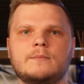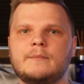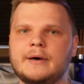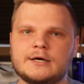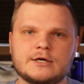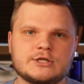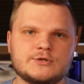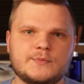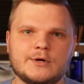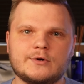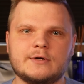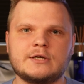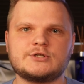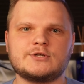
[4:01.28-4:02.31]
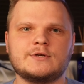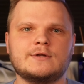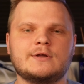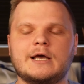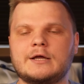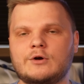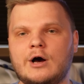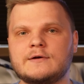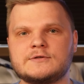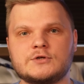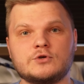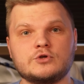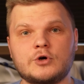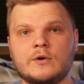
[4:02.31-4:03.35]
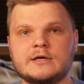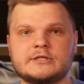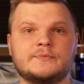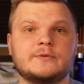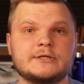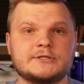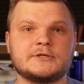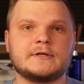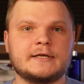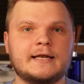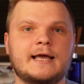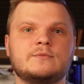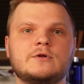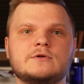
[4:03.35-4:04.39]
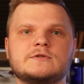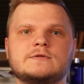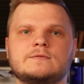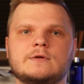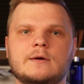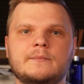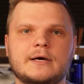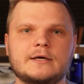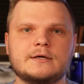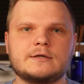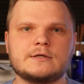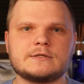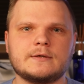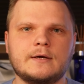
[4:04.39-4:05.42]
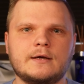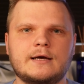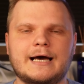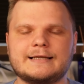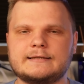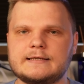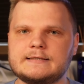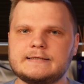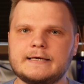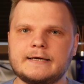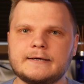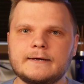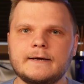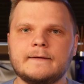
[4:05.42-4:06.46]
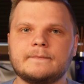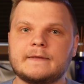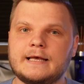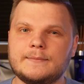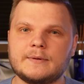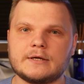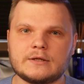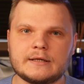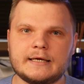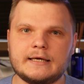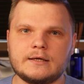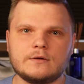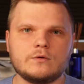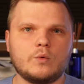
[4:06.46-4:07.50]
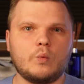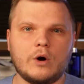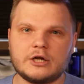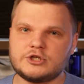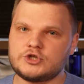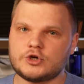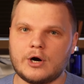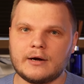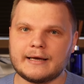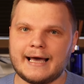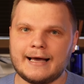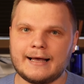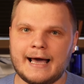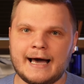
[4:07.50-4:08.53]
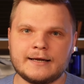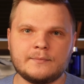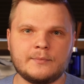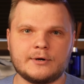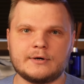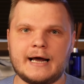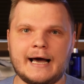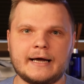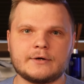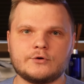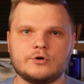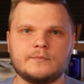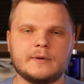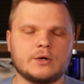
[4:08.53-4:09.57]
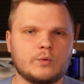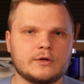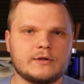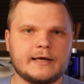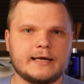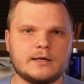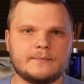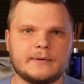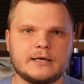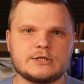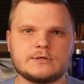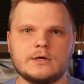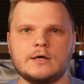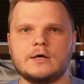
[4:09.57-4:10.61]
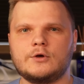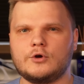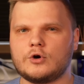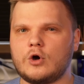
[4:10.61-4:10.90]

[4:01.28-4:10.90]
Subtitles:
better experience, and obviously you don't explicitly name those competitors. At this tier, keep it lean, 1 strong ad per ad group and 1 landing page. Your